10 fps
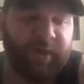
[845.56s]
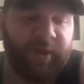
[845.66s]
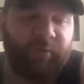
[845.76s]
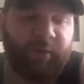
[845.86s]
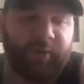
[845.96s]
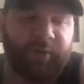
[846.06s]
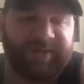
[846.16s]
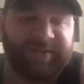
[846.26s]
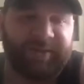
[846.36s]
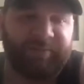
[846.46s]
We're doing
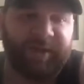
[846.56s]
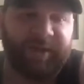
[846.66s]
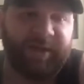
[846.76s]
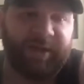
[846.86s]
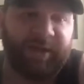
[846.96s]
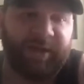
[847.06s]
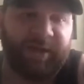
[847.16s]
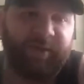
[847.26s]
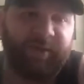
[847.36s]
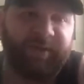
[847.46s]
something
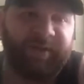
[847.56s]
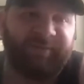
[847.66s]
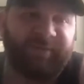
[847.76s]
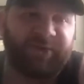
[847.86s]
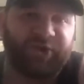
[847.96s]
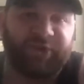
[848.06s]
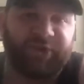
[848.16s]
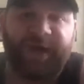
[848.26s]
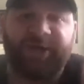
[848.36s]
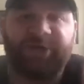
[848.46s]
in a completely
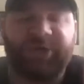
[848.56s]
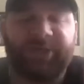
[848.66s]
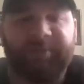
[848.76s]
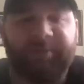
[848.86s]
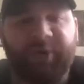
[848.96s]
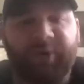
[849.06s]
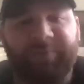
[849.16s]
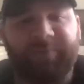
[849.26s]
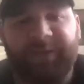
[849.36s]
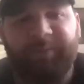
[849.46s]
different strategy that
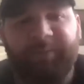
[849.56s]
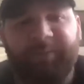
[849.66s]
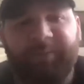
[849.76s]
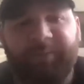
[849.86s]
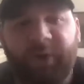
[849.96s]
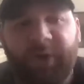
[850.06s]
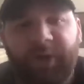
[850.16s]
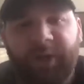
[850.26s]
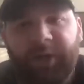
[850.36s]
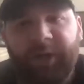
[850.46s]
most people,
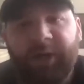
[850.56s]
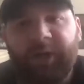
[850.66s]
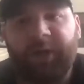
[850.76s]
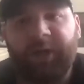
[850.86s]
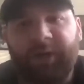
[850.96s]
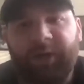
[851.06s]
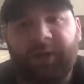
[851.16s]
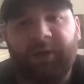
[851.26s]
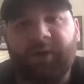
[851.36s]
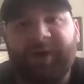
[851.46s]

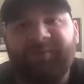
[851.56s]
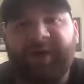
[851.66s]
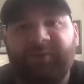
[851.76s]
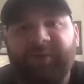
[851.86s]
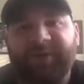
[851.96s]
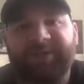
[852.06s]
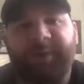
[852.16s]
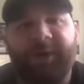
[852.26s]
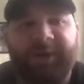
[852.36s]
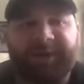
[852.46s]
have never
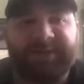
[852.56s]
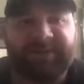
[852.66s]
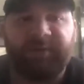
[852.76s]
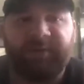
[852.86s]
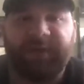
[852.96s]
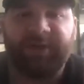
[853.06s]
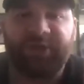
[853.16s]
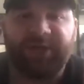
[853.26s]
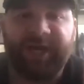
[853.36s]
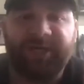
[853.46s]
experienced. So then the
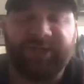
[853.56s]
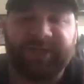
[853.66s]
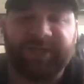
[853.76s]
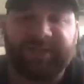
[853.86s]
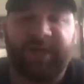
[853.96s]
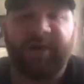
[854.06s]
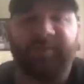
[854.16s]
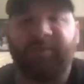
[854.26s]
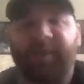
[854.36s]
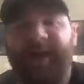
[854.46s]
changes
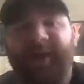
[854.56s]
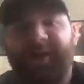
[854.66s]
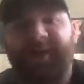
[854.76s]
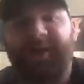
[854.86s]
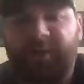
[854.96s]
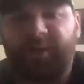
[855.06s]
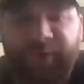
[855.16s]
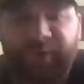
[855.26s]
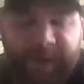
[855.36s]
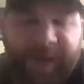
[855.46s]
of that are
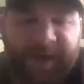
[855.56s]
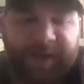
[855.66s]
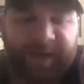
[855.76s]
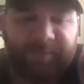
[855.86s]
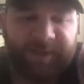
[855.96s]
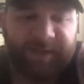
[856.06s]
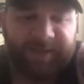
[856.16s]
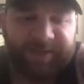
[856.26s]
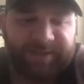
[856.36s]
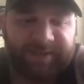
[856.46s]
dramatic
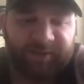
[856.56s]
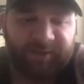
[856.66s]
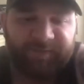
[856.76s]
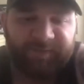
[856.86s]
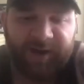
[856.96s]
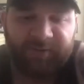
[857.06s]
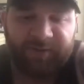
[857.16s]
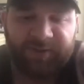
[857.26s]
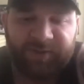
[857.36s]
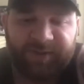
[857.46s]
because they're
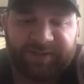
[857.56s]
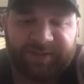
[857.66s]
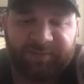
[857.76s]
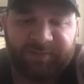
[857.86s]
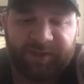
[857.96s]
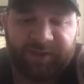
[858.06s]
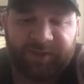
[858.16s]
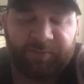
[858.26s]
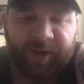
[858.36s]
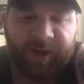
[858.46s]
finally doing something that
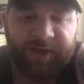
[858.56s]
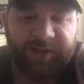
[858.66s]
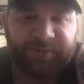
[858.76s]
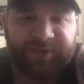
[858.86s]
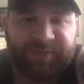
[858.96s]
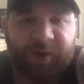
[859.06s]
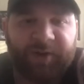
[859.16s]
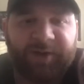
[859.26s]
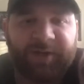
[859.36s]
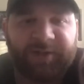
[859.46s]
their body is
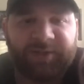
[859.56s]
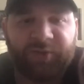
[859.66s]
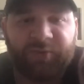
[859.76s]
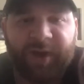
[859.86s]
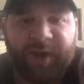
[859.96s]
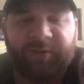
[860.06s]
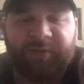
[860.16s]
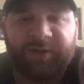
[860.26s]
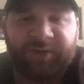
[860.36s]
responding to, rather than,